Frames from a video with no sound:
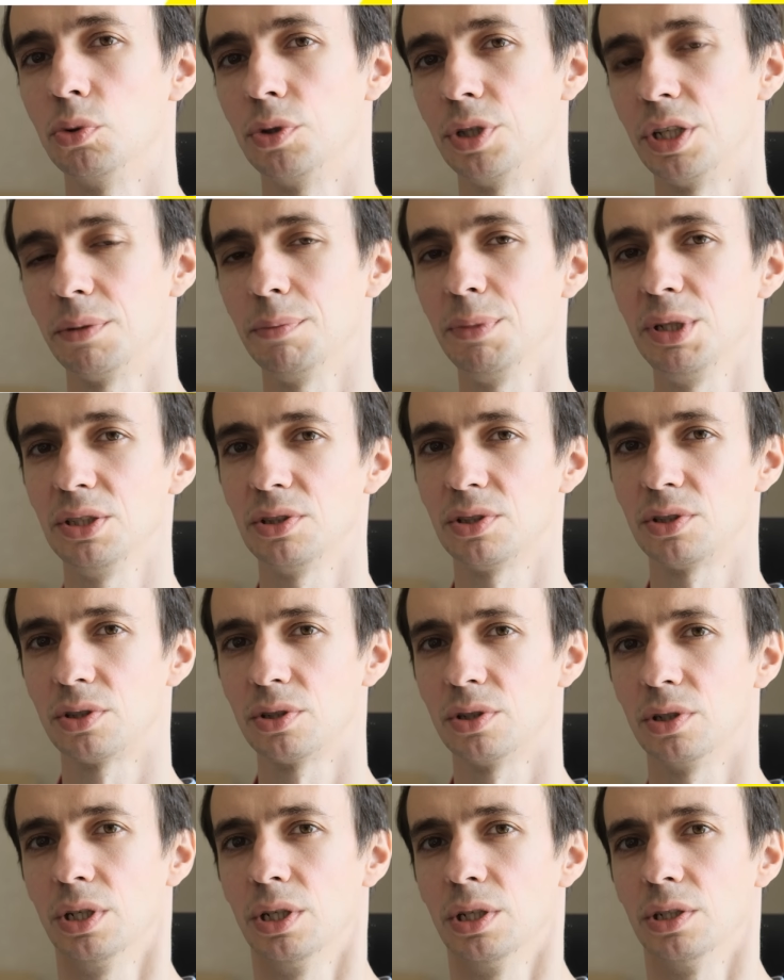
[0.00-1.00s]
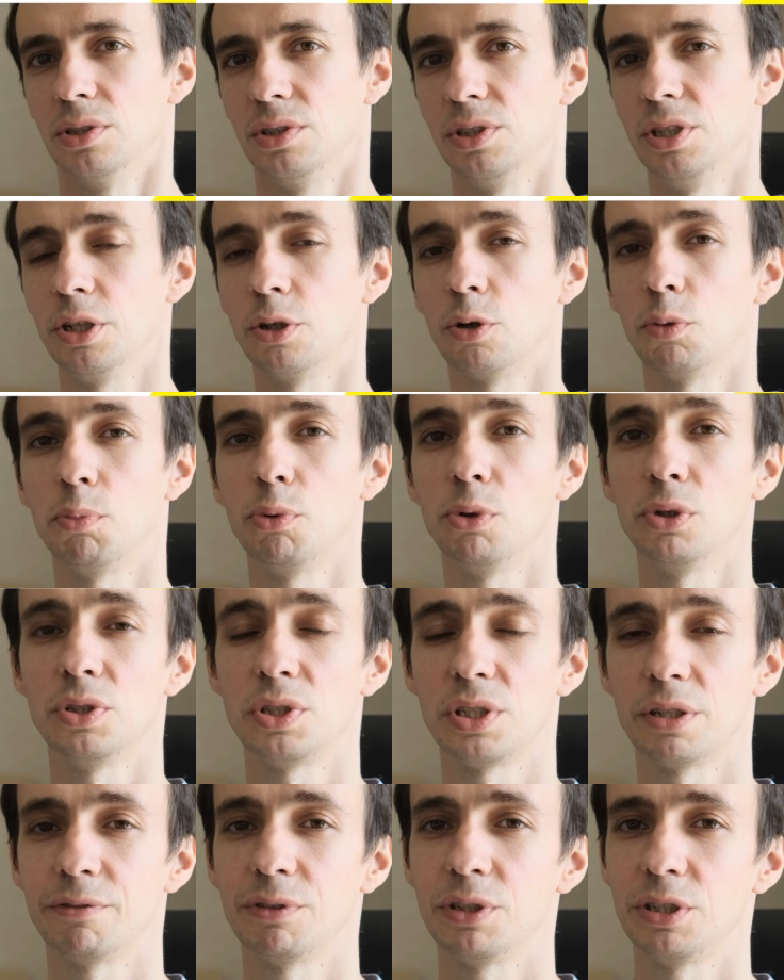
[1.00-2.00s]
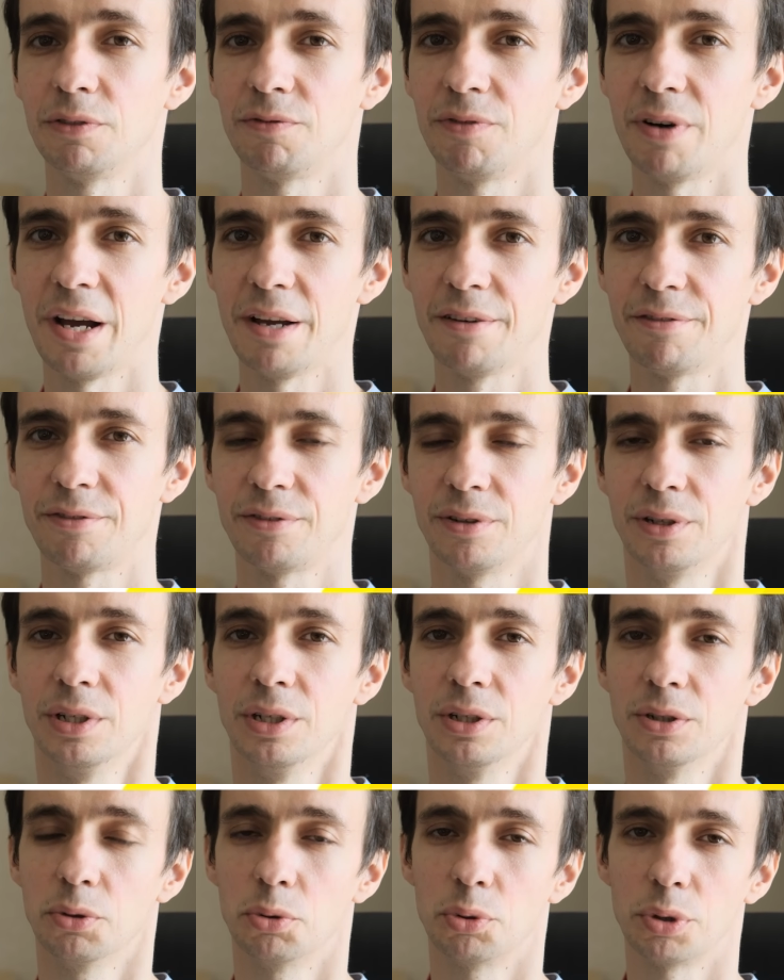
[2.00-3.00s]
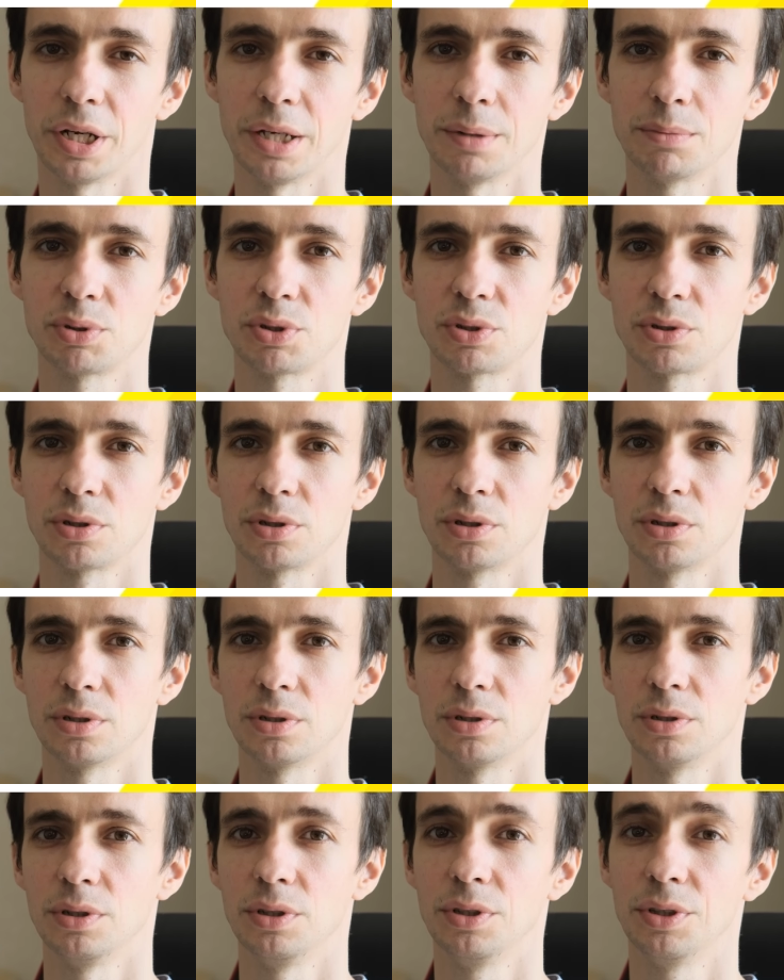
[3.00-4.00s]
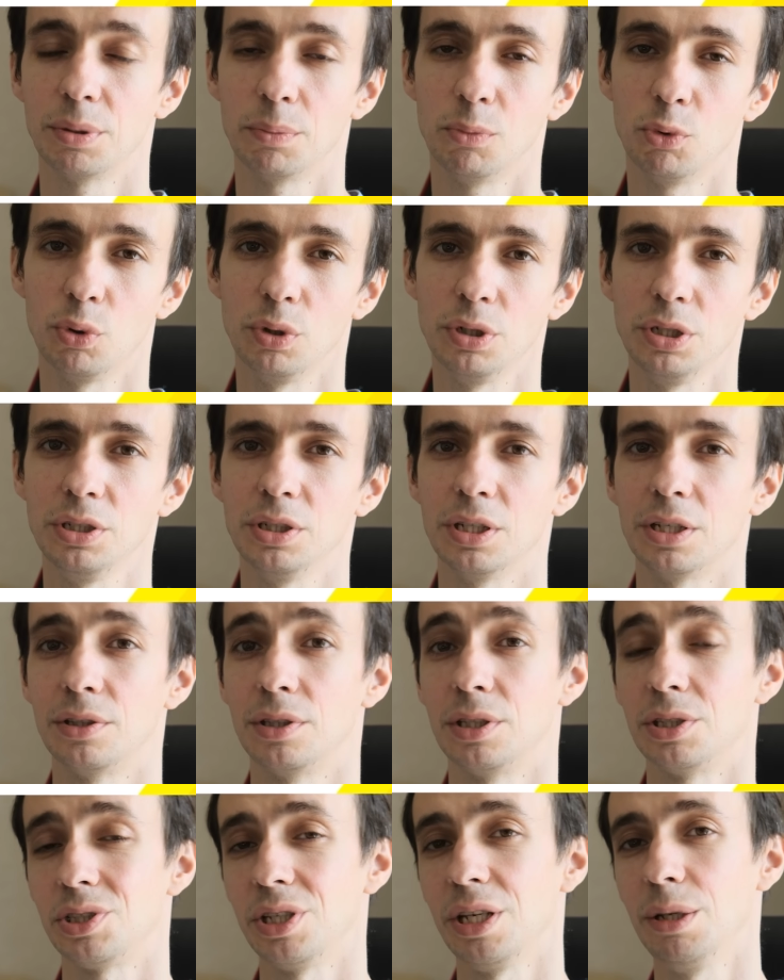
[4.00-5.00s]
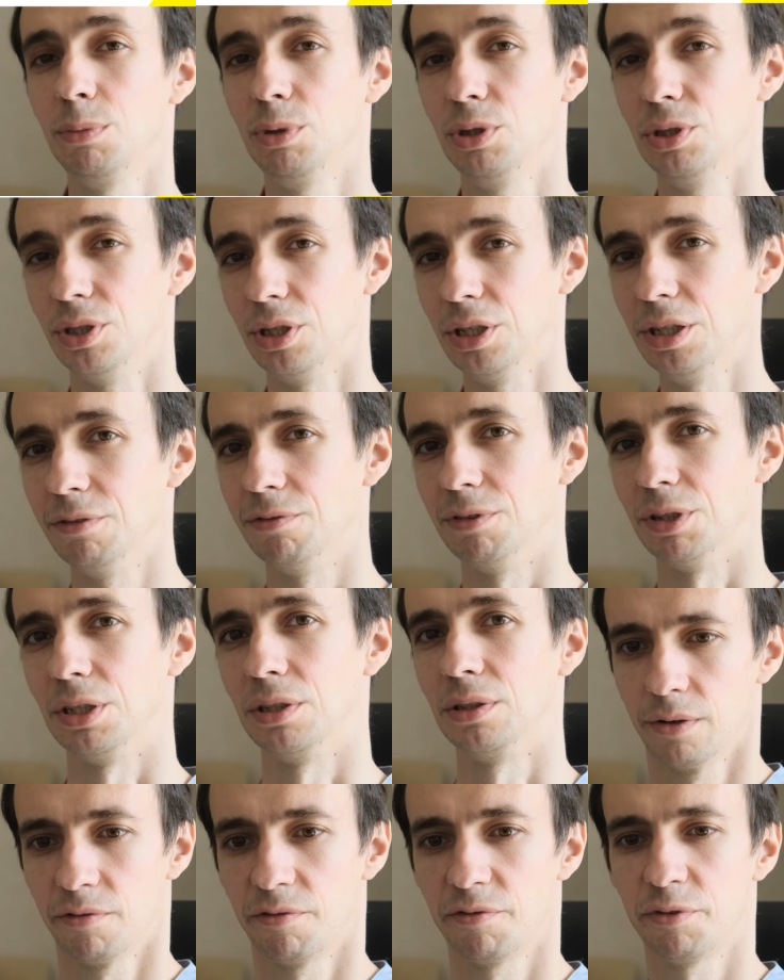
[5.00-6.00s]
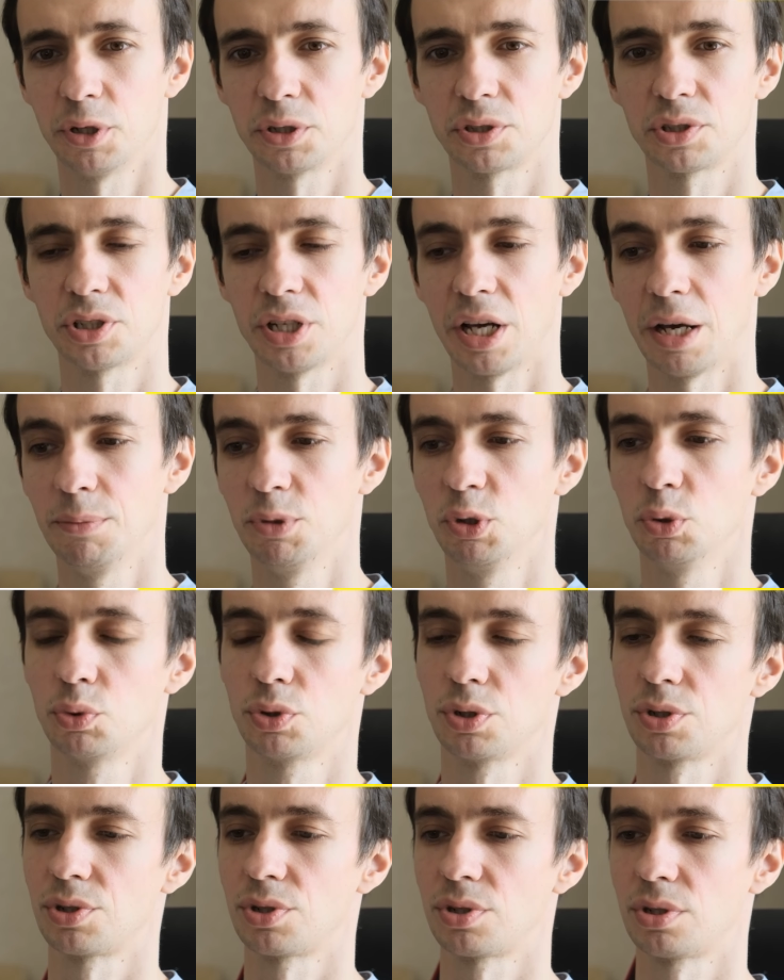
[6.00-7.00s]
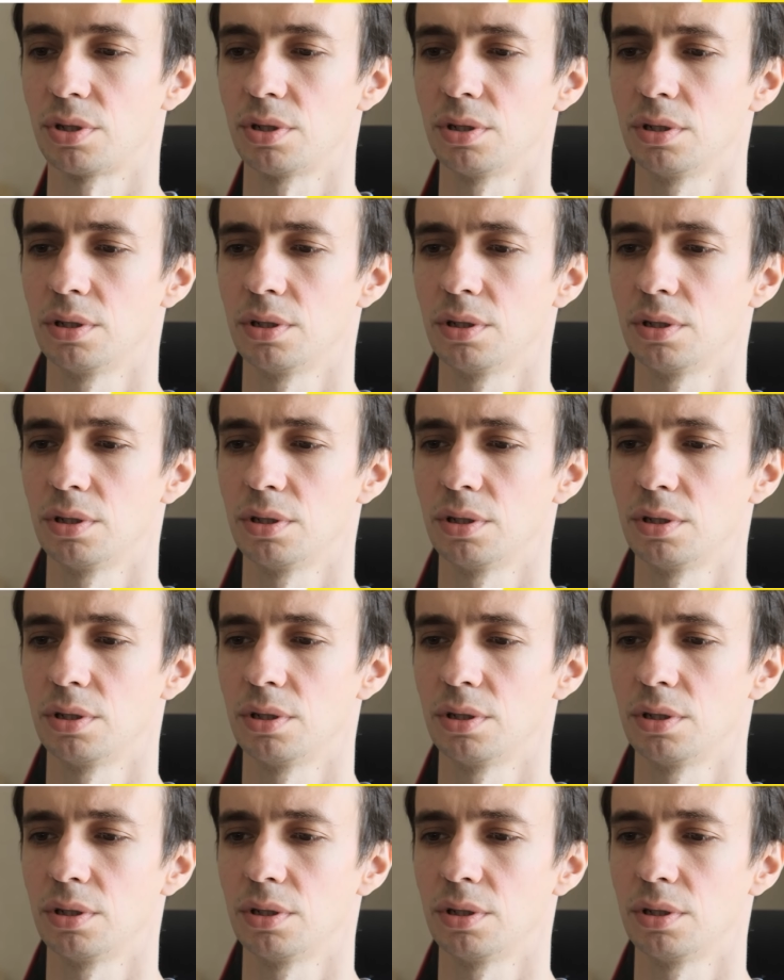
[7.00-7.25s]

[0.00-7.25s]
That means 0.75 grams in the morning and the same in the evening. First time users